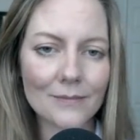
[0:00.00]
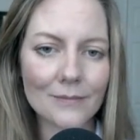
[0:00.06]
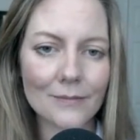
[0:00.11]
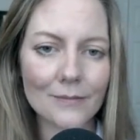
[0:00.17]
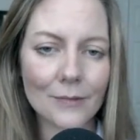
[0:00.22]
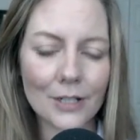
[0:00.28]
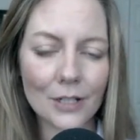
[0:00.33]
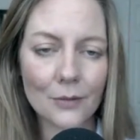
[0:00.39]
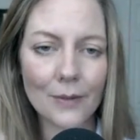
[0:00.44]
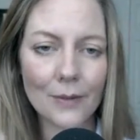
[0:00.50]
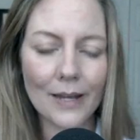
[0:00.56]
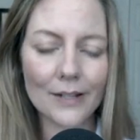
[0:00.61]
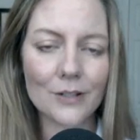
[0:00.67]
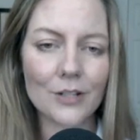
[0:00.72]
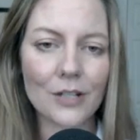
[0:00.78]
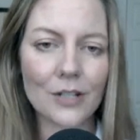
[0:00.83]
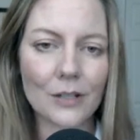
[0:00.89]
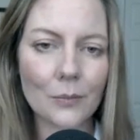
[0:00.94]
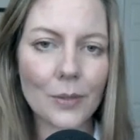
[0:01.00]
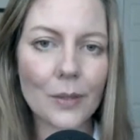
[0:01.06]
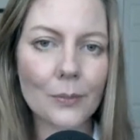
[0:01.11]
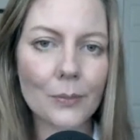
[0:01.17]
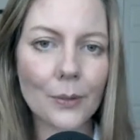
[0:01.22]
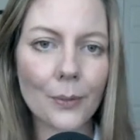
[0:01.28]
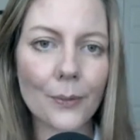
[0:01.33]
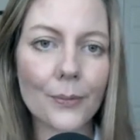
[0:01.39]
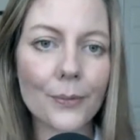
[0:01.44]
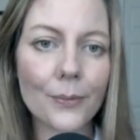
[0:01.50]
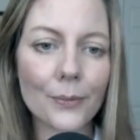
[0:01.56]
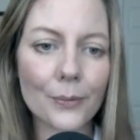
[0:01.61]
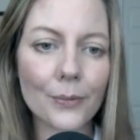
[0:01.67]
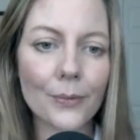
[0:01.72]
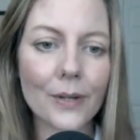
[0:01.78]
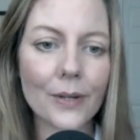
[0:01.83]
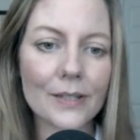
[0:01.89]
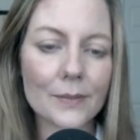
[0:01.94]
when you're managing the people
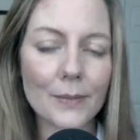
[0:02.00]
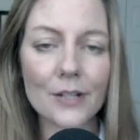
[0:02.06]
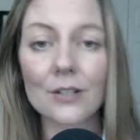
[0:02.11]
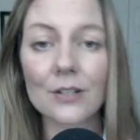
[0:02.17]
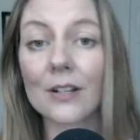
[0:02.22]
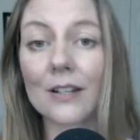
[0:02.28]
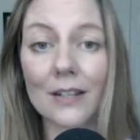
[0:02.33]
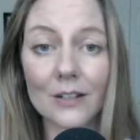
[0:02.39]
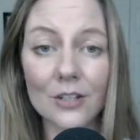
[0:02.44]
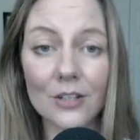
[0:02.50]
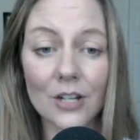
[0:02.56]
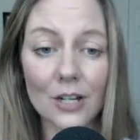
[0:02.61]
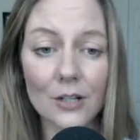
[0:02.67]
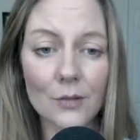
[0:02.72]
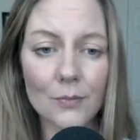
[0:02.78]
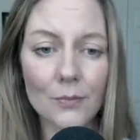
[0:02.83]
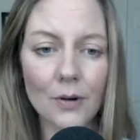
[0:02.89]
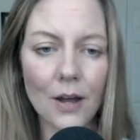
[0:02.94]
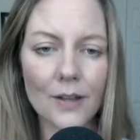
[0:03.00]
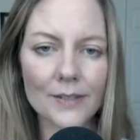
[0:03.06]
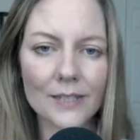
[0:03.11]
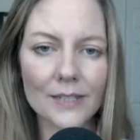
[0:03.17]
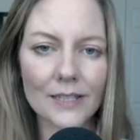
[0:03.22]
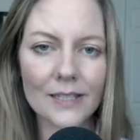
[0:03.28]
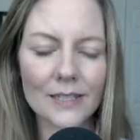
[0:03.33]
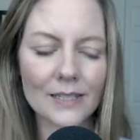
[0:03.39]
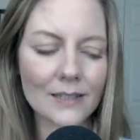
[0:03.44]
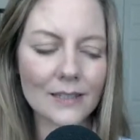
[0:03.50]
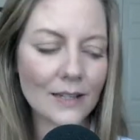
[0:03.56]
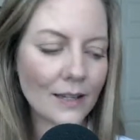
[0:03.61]
through, especially a change process.